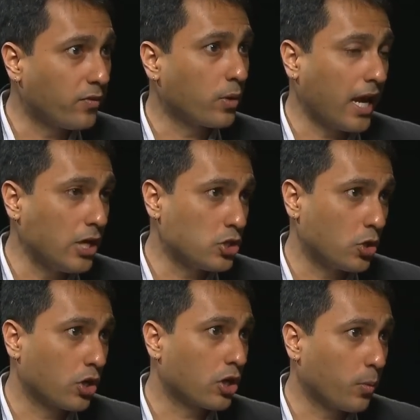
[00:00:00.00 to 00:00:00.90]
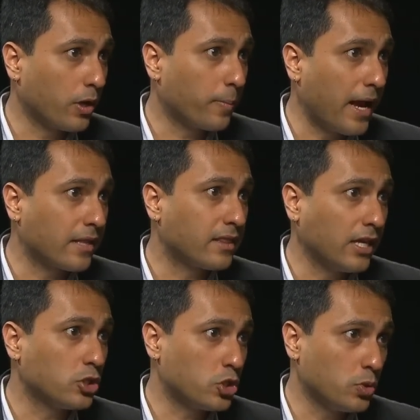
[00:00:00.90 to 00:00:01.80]
vocation or career path they
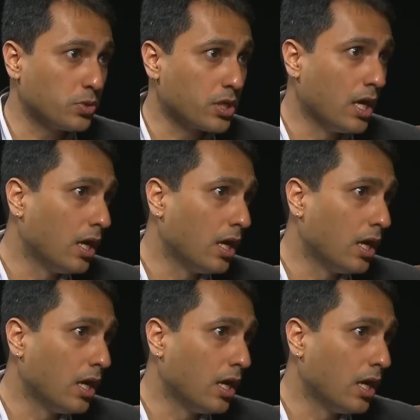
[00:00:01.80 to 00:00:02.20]
mm-hmm. choose.